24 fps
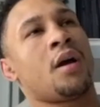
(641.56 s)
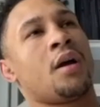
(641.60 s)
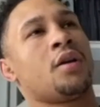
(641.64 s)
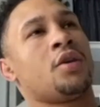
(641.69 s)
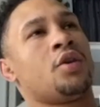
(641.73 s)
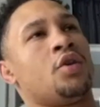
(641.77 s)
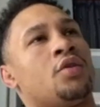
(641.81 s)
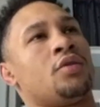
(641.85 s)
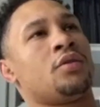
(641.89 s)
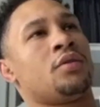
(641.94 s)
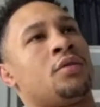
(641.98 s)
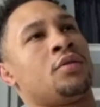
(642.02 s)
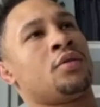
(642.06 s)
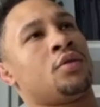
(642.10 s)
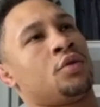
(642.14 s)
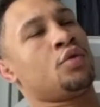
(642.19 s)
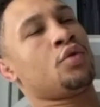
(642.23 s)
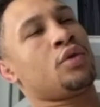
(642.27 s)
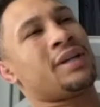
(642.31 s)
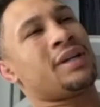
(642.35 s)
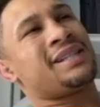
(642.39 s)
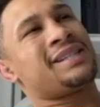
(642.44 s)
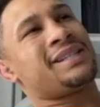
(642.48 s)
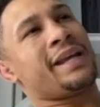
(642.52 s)
You
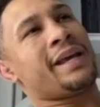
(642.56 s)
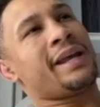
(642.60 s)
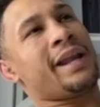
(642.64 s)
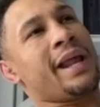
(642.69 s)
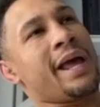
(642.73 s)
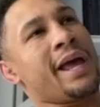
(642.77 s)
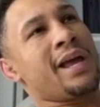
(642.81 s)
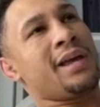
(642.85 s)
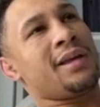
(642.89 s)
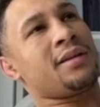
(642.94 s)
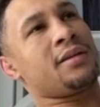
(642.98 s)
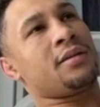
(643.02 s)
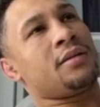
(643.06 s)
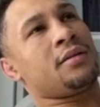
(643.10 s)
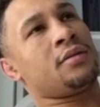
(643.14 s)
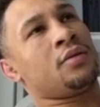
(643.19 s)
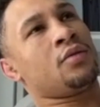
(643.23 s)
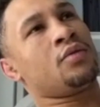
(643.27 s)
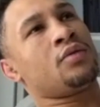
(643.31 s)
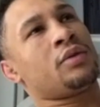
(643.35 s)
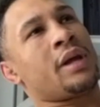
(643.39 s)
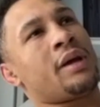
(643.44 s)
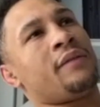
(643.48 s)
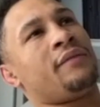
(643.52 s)
you can say that.
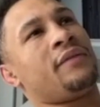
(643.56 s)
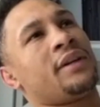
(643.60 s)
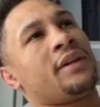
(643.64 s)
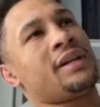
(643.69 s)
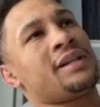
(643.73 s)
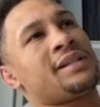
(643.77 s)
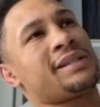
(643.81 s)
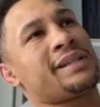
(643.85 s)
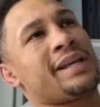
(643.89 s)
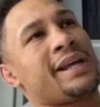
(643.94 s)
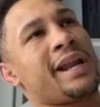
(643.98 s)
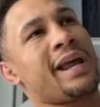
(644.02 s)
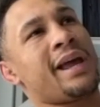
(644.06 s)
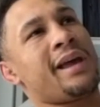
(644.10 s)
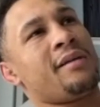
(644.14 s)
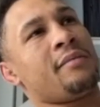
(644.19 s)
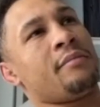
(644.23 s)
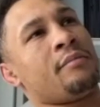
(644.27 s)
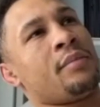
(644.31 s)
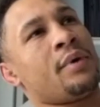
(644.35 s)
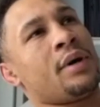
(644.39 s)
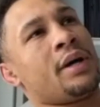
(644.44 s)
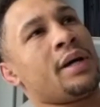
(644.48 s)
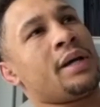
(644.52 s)
You definitely can say that.
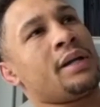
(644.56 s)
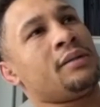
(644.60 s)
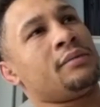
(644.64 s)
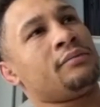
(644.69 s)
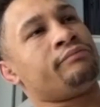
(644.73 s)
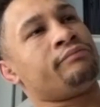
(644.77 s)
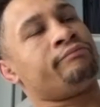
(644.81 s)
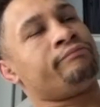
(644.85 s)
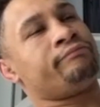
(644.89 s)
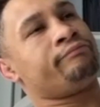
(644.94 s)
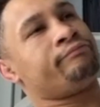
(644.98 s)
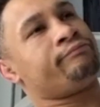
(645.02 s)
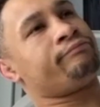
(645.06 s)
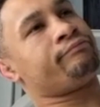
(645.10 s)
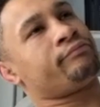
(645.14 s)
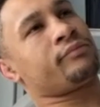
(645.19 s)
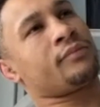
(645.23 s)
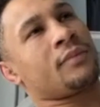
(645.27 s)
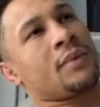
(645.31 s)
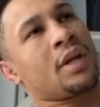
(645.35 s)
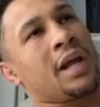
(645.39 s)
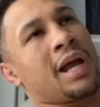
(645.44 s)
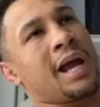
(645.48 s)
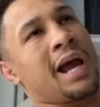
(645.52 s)
But
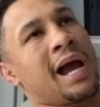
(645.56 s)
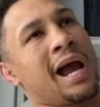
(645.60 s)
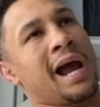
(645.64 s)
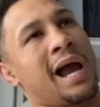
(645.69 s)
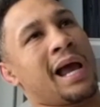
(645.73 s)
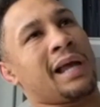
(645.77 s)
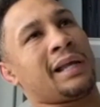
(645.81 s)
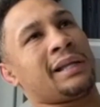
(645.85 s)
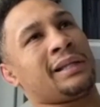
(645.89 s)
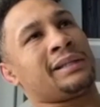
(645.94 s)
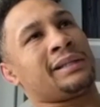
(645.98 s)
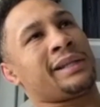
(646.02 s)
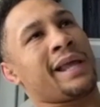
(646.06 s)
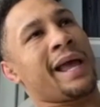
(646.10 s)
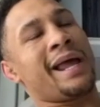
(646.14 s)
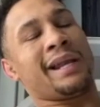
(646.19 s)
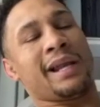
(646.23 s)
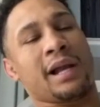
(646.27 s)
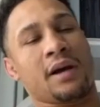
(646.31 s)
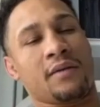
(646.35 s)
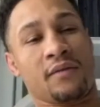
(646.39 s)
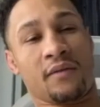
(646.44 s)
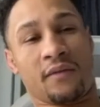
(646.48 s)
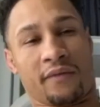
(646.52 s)
that
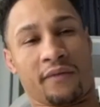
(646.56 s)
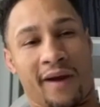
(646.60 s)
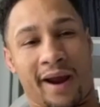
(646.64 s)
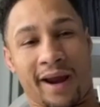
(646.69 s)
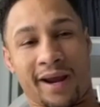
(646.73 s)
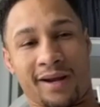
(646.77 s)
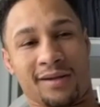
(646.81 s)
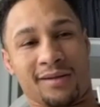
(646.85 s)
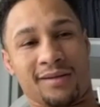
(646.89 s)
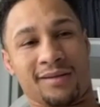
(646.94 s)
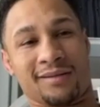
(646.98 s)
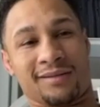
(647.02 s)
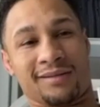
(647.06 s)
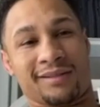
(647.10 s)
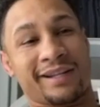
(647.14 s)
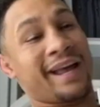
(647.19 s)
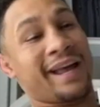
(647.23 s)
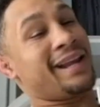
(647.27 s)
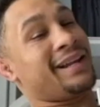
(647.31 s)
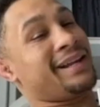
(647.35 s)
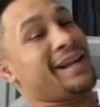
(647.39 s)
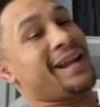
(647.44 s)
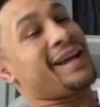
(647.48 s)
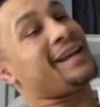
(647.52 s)
level fighter,
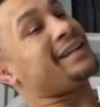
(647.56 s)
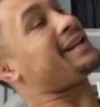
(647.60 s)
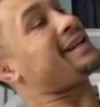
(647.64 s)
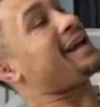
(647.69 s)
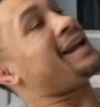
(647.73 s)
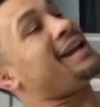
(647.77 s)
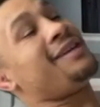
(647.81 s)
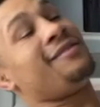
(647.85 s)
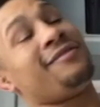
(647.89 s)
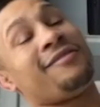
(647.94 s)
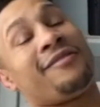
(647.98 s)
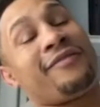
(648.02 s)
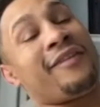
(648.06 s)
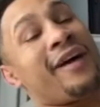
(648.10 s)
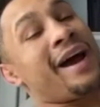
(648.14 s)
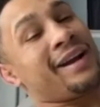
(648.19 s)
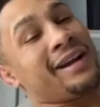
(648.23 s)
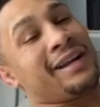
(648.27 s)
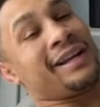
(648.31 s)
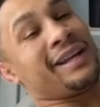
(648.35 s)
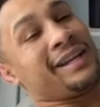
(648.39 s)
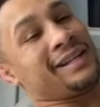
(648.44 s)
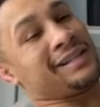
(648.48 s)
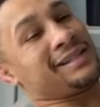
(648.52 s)
that that level
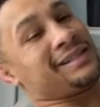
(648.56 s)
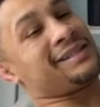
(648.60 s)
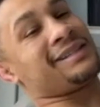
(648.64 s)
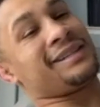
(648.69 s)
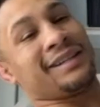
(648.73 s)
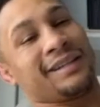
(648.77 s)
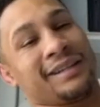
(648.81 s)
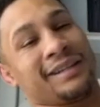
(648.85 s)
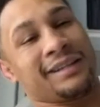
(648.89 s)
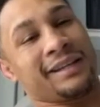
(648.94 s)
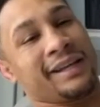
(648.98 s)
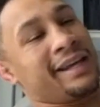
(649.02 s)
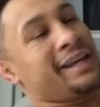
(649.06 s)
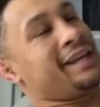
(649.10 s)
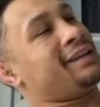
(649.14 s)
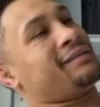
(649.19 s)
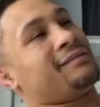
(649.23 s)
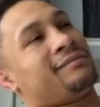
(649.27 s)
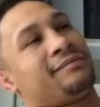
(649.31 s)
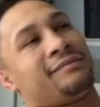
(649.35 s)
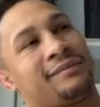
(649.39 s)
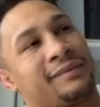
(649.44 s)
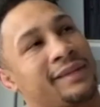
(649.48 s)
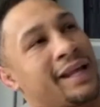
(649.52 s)
fighter is he,
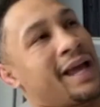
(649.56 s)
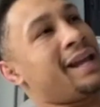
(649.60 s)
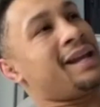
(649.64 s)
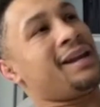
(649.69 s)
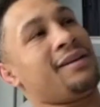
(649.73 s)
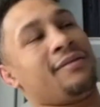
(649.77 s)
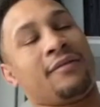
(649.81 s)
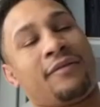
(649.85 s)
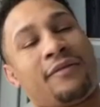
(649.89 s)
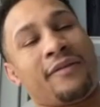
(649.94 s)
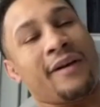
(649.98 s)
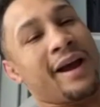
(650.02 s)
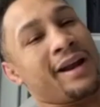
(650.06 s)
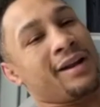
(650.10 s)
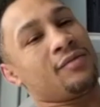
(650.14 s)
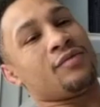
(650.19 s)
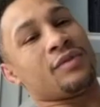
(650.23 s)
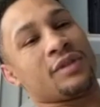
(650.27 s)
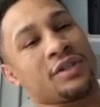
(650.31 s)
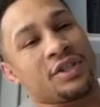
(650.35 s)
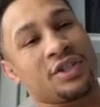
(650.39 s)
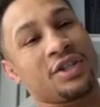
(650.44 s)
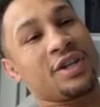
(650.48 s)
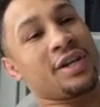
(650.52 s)
that level fighter
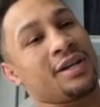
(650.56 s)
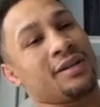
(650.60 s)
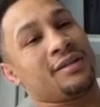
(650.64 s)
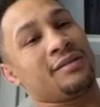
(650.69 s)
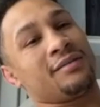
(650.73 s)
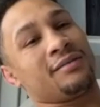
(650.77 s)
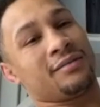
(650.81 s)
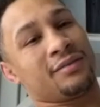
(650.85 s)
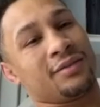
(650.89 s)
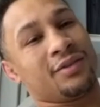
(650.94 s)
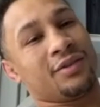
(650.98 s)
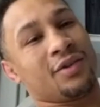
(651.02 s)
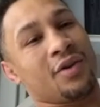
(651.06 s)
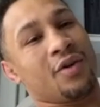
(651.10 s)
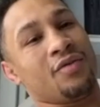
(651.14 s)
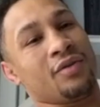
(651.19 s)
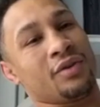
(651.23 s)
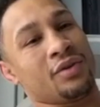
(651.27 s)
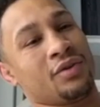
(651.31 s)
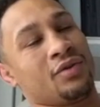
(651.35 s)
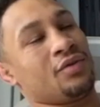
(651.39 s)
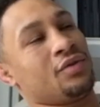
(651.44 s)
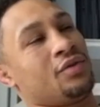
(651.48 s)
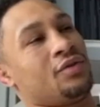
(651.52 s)
was shit. You know,
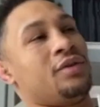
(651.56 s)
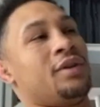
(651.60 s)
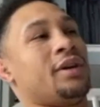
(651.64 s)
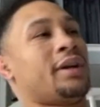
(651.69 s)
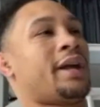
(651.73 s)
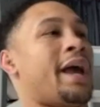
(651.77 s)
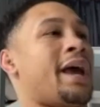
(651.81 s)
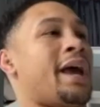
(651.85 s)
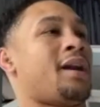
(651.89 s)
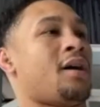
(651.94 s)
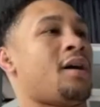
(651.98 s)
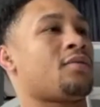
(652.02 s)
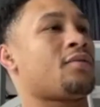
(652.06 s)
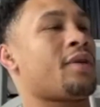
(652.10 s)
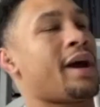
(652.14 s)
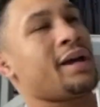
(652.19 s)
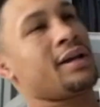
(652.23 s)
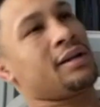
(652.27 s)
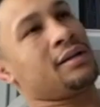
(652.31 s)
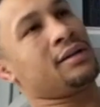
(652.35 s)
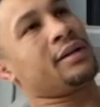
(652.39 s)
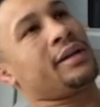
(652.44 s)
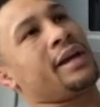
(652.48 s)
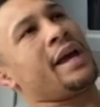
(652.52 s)
you, you look at all
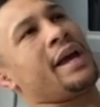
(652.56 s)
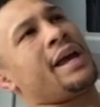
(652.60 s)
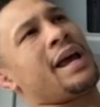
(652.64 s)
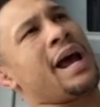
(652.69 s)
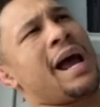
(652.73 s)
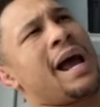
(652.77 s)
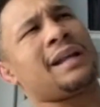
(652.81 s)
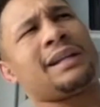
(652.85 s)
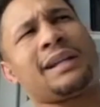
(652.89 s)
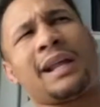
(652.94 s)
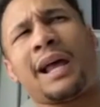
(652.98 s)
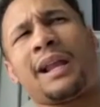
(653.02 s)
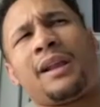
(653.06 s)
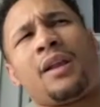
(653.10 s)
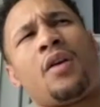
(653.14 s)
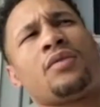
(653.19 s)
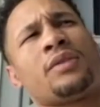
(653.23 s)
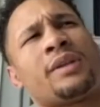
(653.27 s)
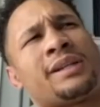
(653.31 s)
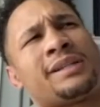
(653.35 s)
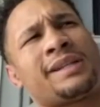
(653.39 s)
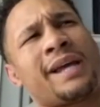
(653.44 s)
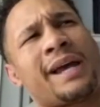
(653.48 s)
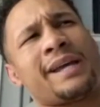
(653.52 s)
right. Look at how how
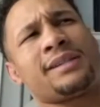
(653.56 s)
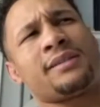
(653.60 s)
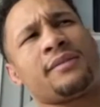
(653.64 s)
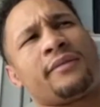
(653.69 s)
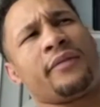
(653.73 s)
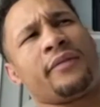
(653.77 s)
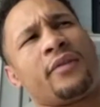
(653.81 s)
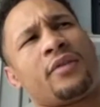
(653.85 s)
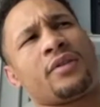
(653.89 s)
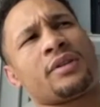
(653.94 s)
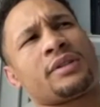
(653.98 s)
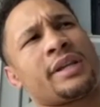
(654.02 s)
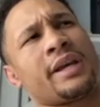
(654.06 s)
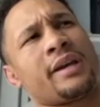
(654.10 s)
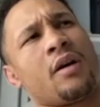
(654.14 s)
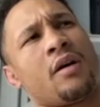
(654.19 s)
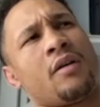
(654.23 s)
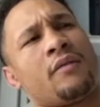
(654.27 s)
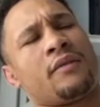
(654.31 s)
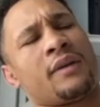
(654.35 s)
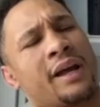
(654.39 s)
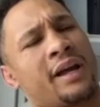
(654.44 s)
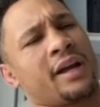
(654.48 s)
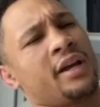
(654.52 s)
long did Tyson Fury take
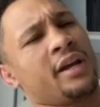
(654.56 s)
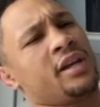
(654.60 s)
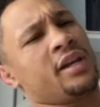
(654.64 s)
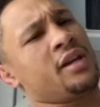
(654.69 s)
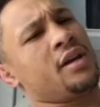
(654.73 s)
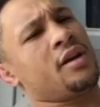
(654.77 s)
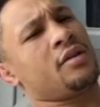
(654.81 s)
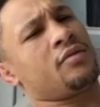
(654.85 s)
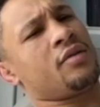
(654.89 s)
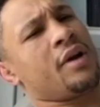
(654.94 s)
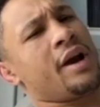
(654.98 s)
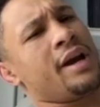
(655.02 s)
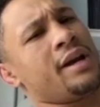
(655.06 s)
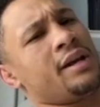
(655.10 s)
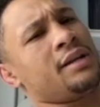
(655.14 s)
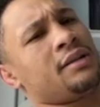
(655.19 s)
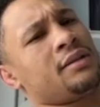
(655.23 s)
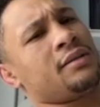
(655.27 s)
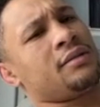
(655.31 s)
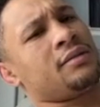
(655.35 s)
off? Like a year, right?